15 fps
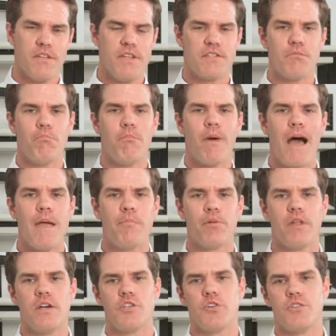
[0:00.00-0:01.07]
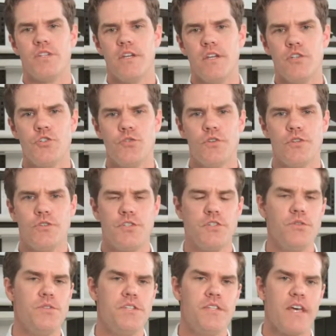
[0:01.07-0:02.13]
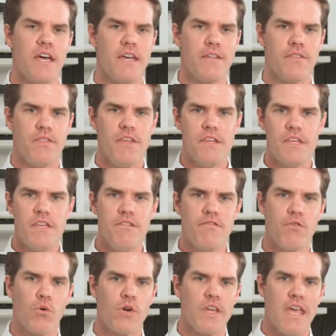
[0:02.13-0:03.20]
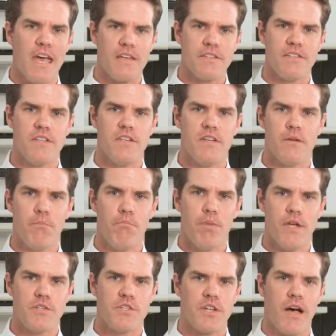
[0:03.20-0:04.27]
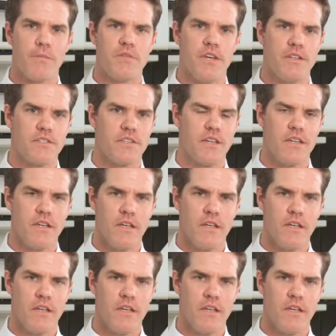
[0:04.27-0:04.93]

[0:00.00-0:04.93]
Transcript: It's my pleasure to introduce to you today the E40sc Benchtop Test Kit.